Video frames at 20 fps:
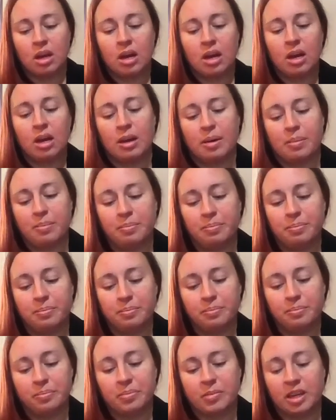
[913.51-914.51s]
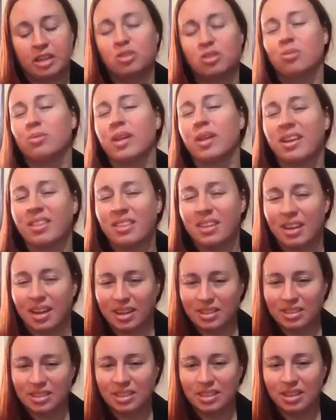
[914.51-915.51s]
I don't like the
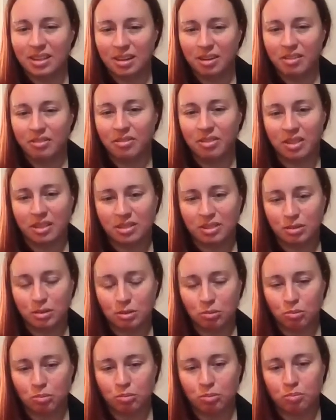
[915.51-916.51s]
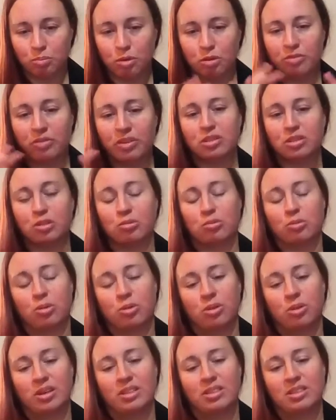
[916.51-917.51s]
idea of this professor
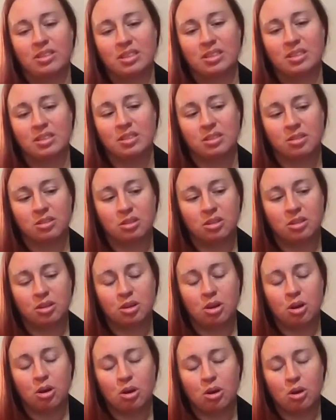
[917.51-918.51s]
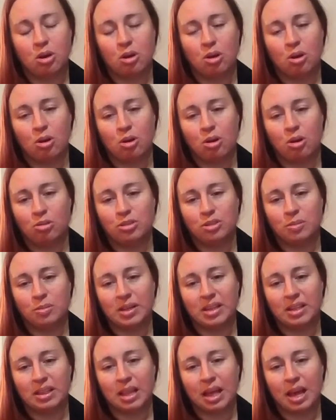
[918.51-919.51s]
role as this
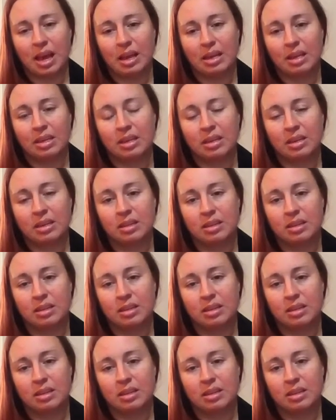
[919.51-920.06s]
ultimate like